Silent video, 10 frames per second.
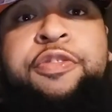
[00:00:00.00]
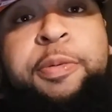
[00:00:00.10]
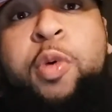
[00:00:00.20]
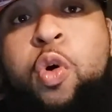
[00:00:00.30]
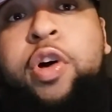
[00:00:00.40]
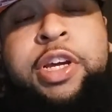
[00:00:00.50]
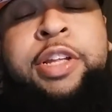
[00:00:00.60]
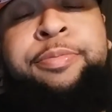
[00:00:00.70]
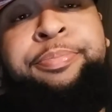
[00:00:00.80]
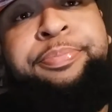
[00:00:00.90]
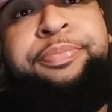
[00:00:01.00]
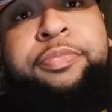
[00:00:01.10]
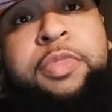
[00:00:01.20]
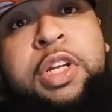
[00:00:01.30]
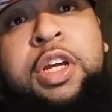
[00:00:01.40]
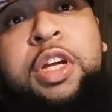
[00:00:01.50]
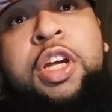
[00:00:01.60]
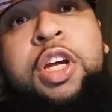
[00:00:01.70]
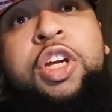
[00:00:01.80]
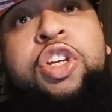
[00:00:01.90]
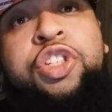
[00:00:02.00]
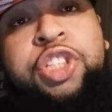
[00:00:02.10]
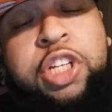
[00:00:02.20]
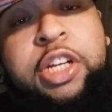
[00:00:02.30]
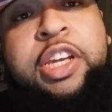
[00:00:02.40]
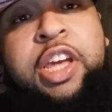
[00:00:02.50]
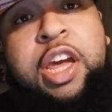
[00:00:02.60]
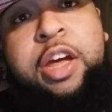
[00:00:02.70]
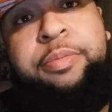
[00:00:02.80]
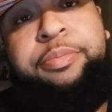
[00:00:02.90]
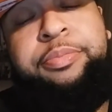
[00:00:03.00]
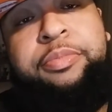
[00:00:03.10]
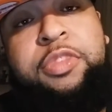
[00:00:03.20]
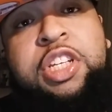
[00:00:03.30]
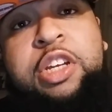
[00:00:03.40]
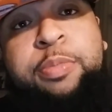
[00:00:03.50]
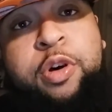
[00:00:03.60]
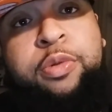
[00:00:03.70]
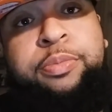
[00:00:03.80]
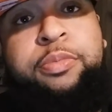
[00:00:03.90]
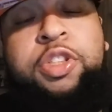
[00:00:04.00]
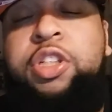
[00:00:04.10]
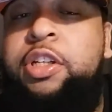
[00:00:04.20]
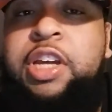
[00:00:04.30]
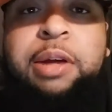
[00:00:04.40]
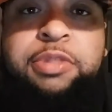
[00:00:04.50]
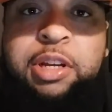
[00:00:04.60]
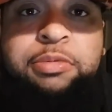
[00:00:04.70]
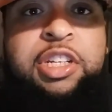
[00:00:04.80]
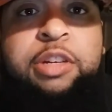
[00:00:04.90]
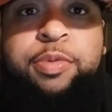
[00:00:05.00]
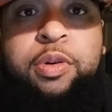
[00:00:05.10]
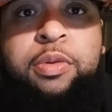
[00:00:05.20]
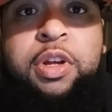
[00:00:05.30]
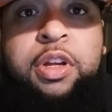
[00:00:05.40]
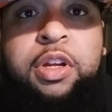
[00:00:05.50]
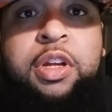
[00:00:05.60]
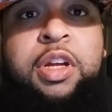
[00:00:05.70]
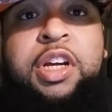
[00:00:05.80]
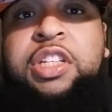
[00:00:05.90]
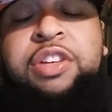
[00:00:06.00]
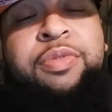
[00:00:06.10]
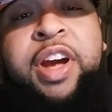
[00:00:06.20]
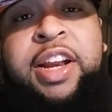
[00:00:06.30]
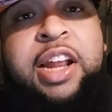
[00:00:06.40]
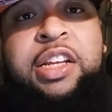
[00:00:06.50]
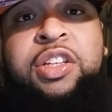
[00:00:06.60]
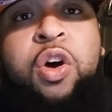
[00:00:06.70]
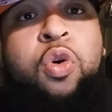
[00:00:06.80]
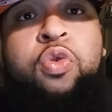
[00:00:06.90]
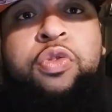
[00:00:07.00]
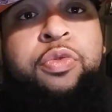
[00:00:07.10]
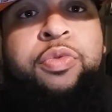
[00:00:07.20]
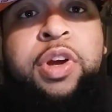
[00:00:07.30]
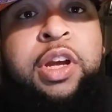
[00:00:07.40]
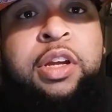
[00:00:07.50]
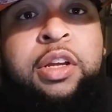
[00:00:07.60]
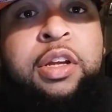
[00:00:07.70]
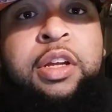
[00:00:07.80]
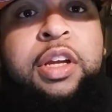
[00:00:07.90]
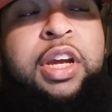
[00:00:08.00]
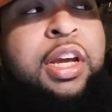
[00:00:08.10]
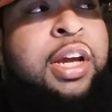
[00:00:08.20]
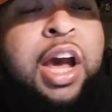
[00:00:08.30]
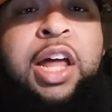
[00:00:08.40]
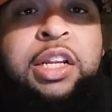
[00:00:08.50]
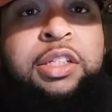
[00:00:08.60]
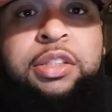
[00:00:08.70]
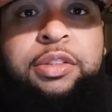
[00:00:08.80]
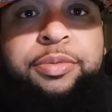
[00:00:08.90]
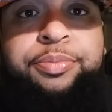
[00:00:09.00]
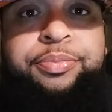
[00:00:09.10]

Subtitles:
from Oregon, you should have kept Tebow. You should have kept Tim Tebow because he ran that his whole career in college.